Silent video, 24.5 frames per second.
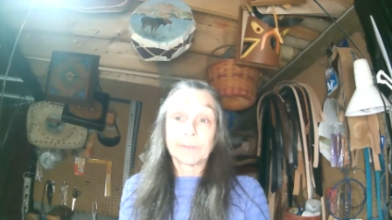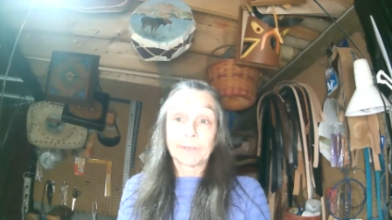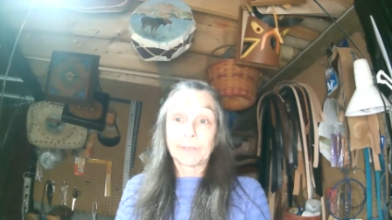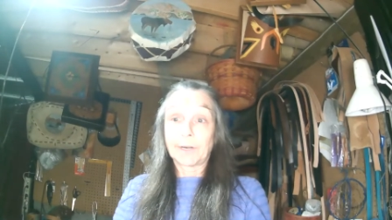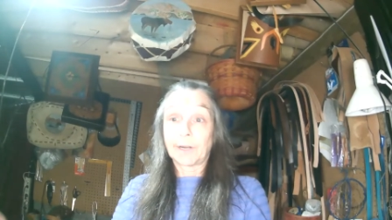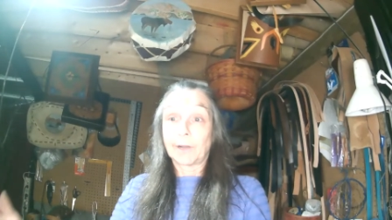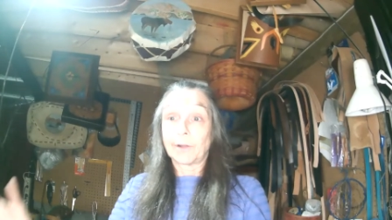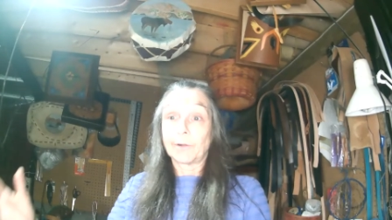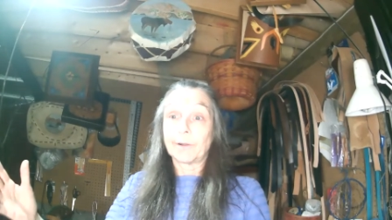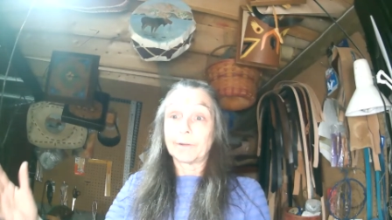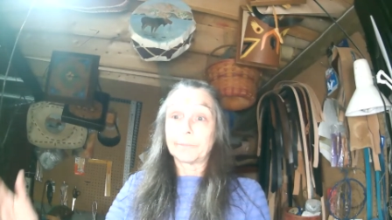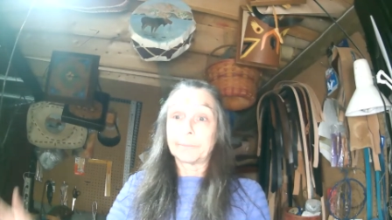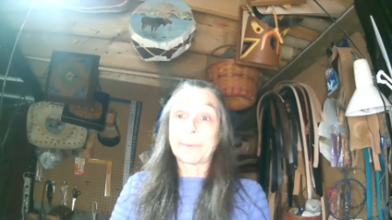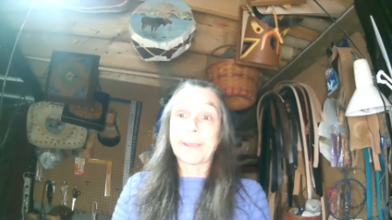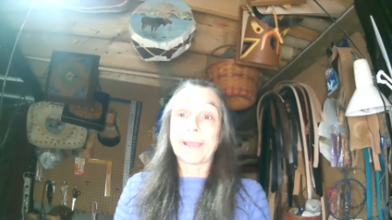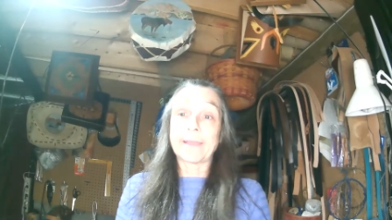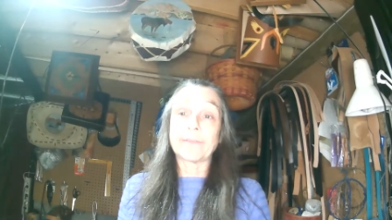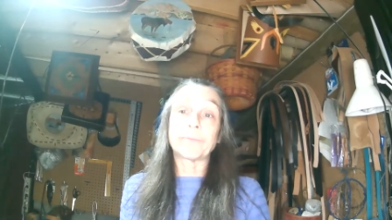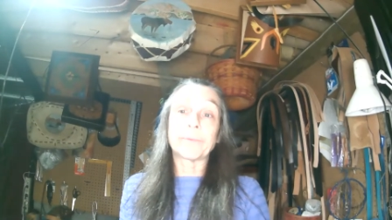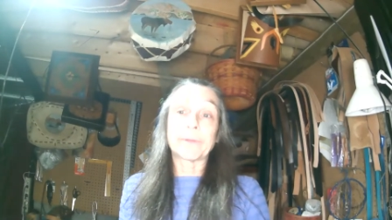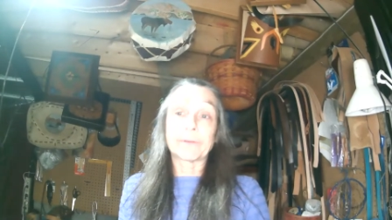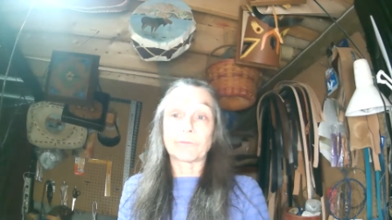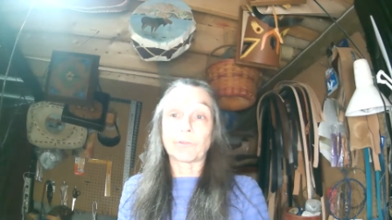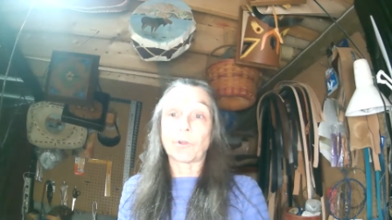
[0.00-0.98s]
you know, a
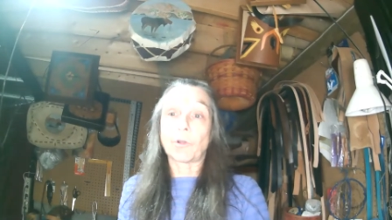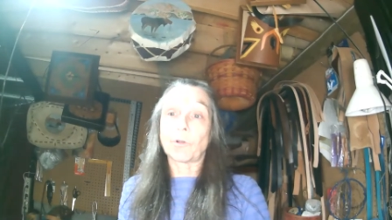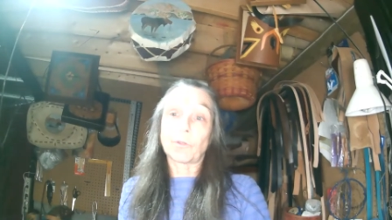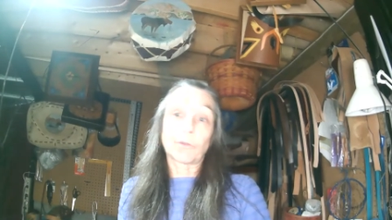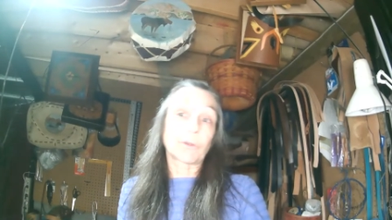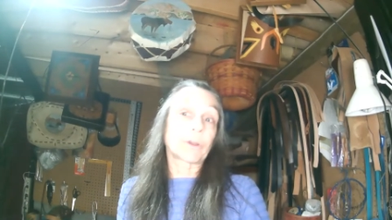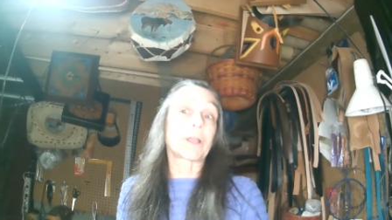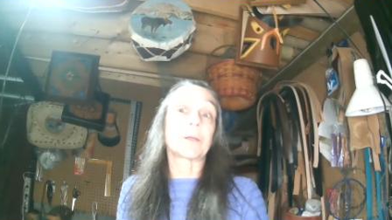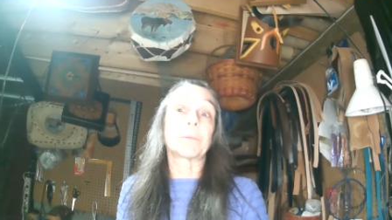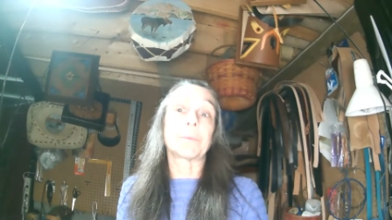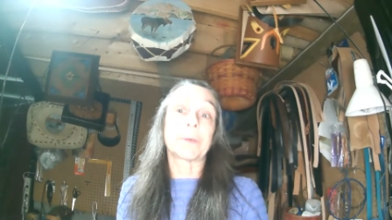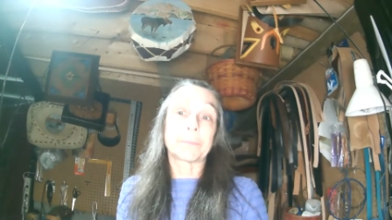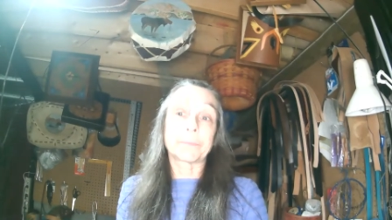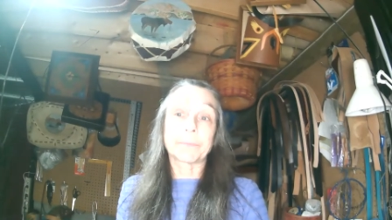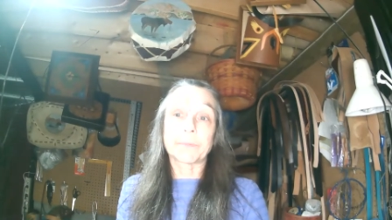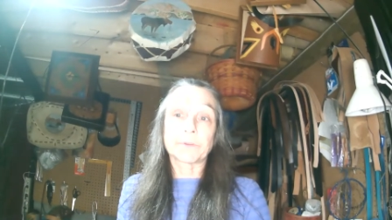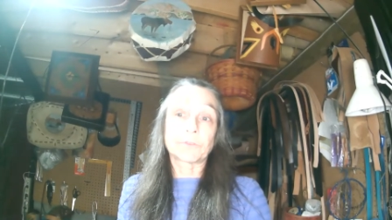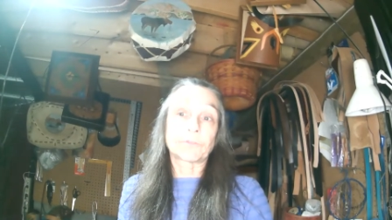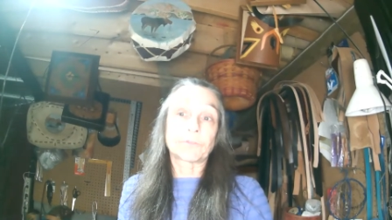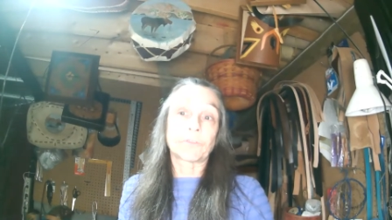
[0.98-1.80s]
pavement roller come up the